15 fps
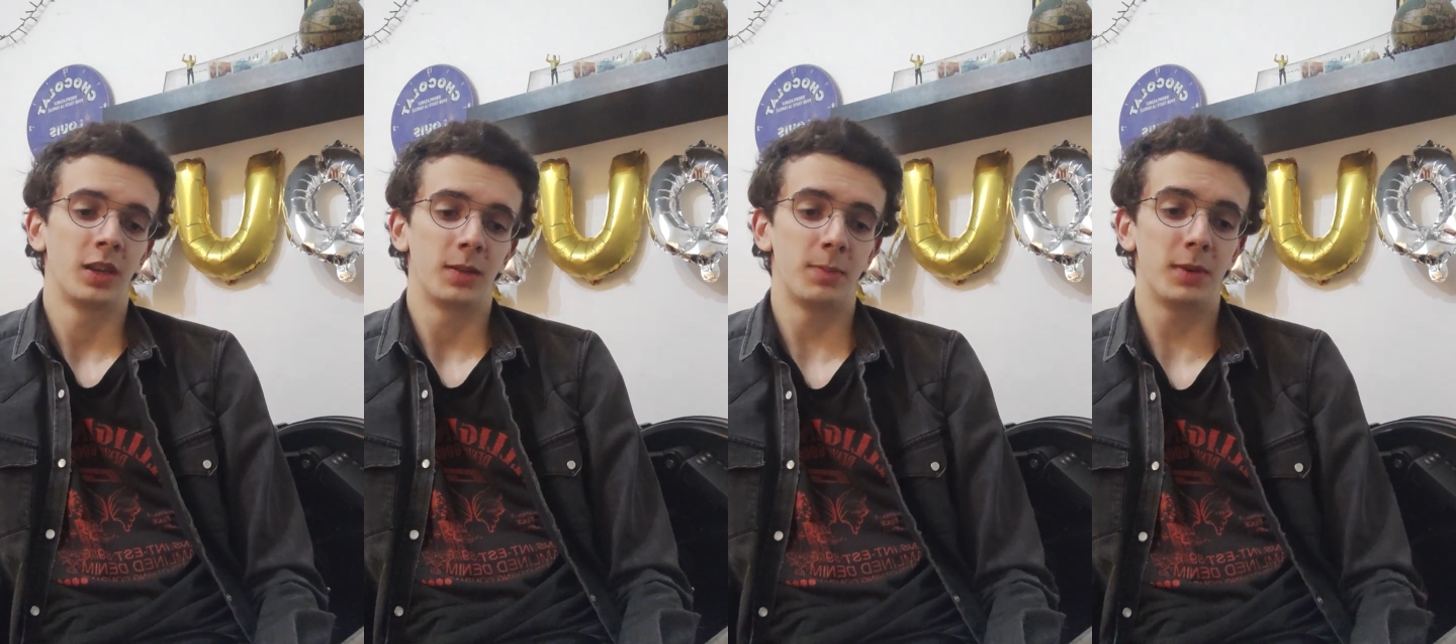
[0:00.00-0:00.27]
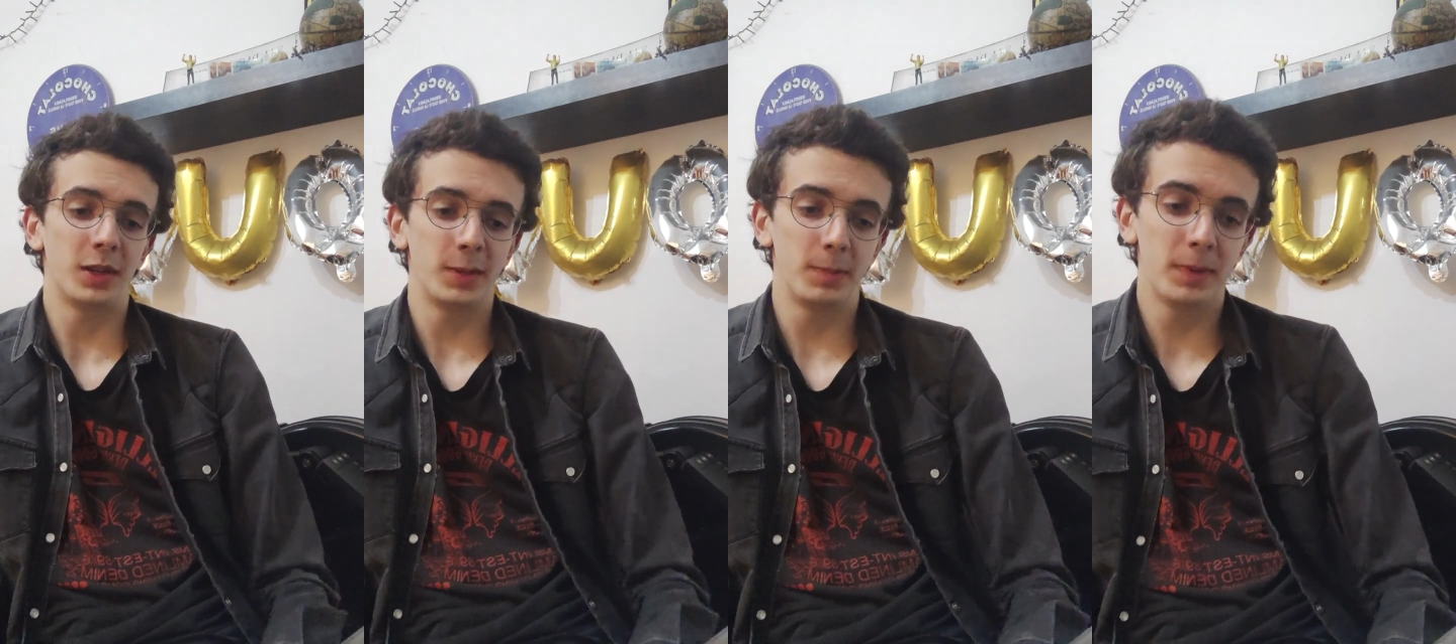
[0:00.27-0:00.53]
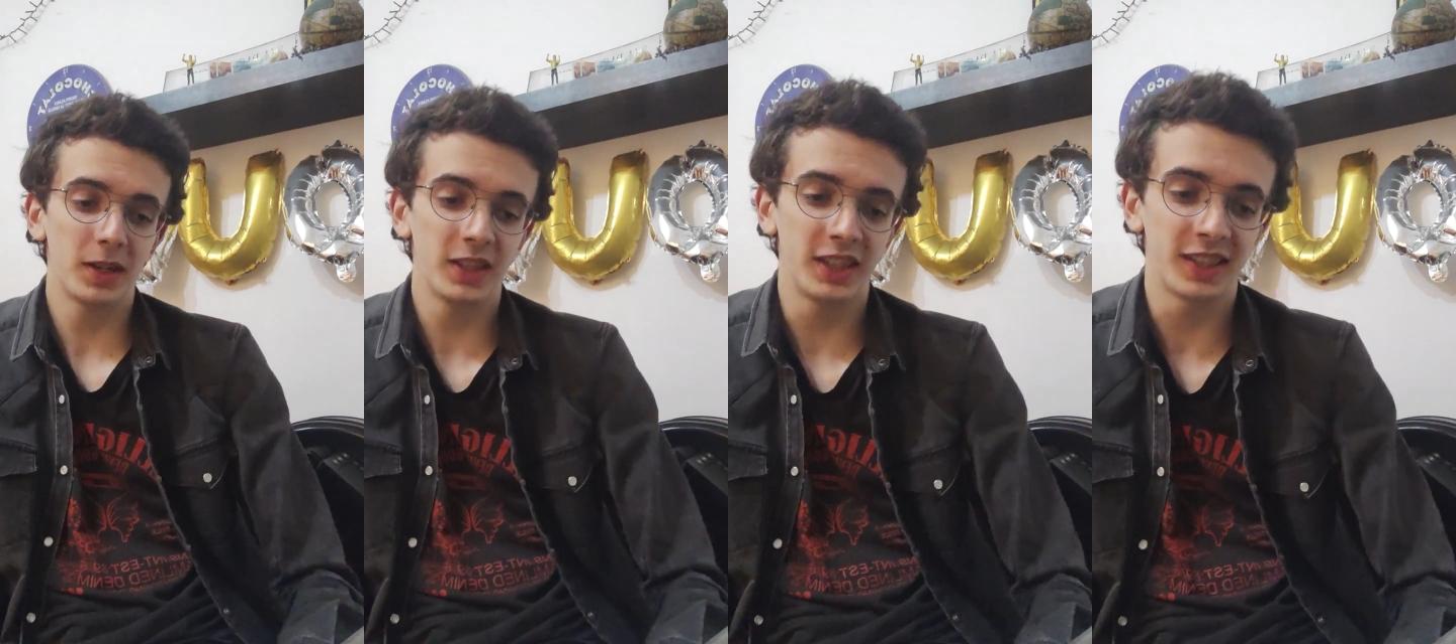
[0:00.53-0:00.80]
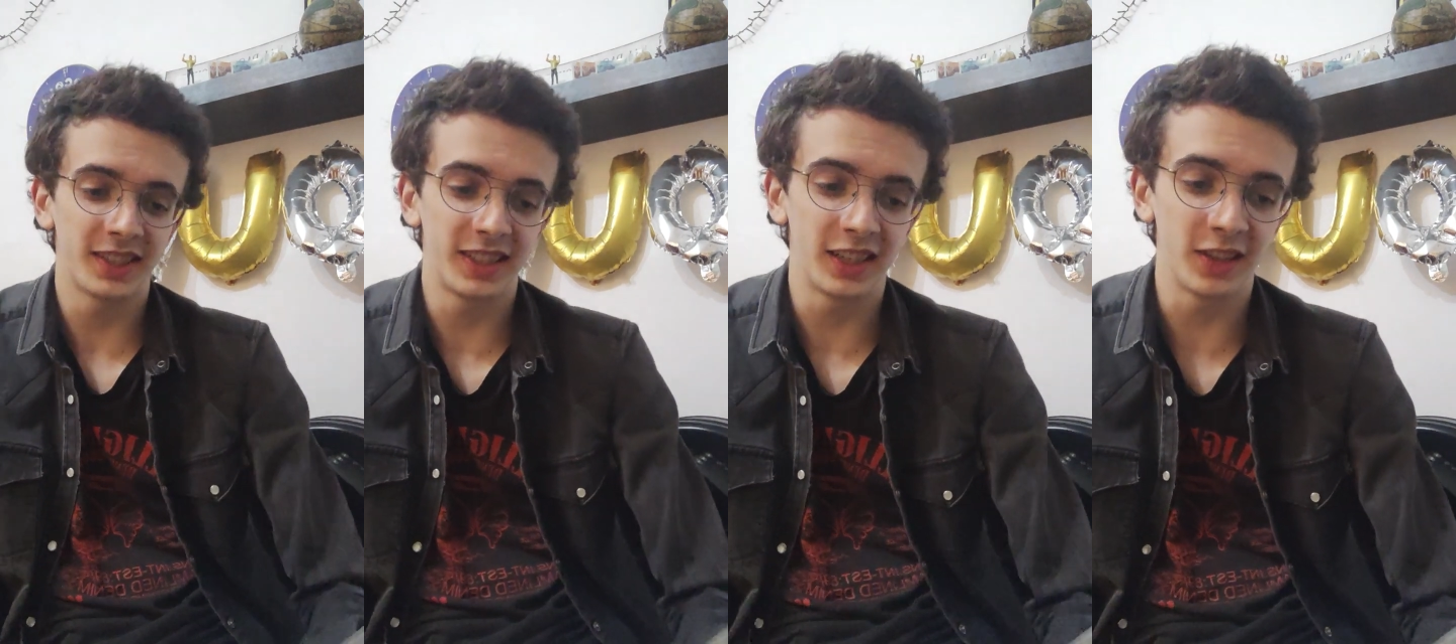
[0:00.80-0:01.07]
by
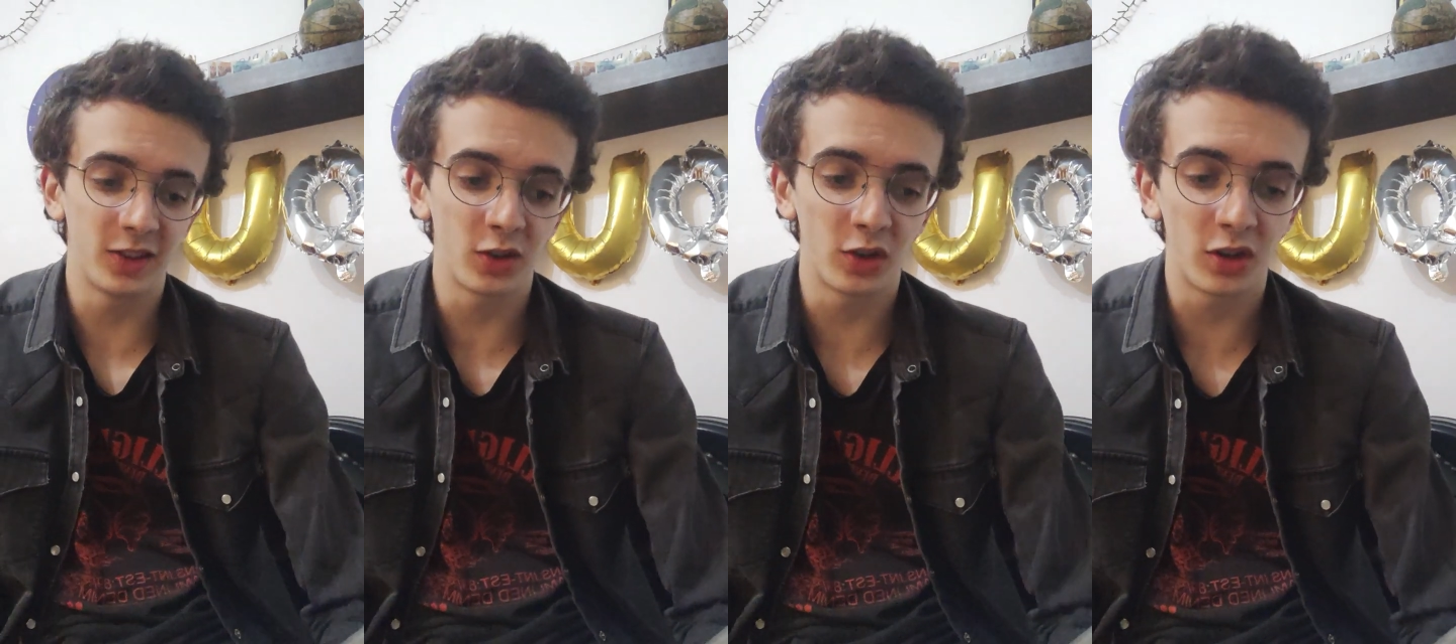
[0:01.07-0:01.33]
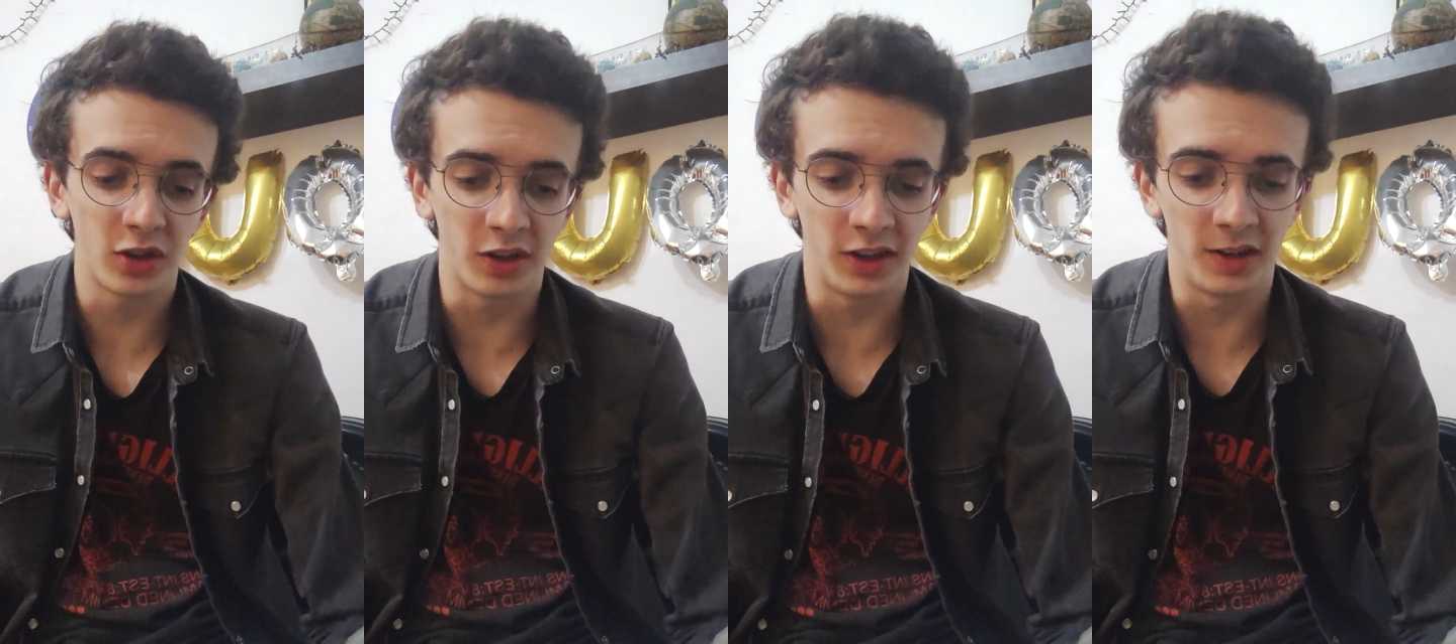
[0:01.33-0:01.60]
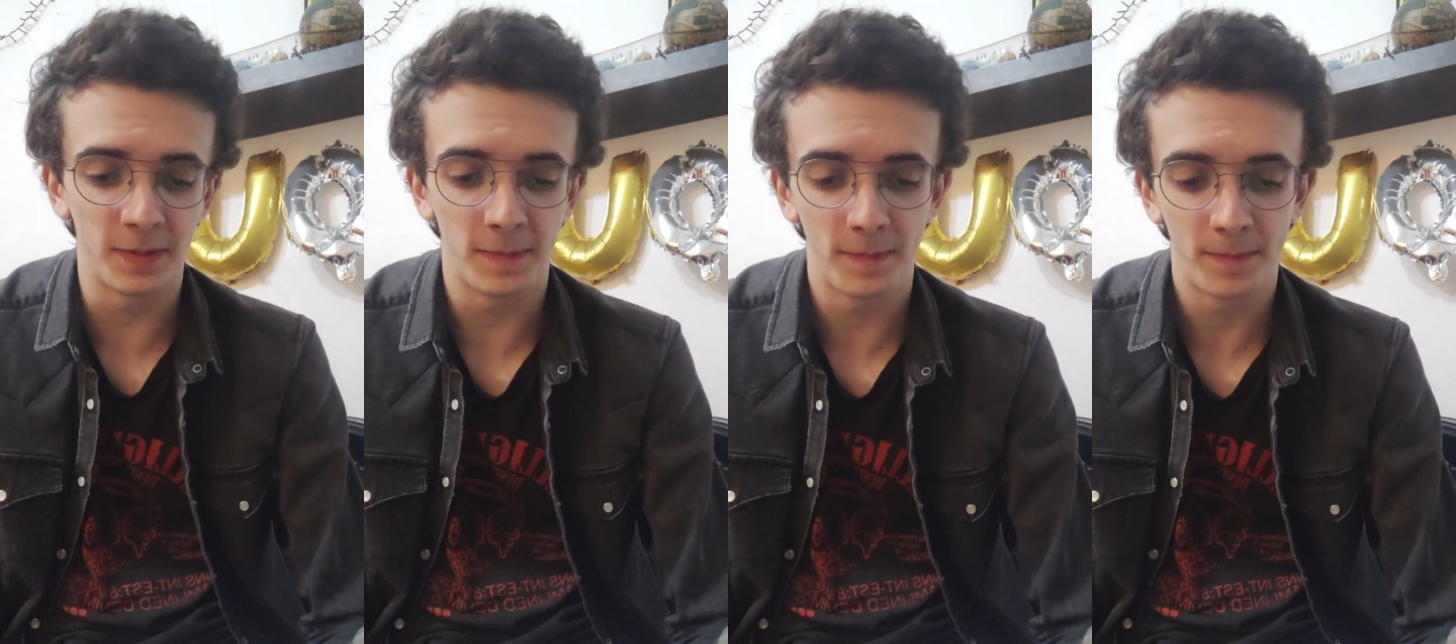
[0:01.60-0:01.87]
buying things online,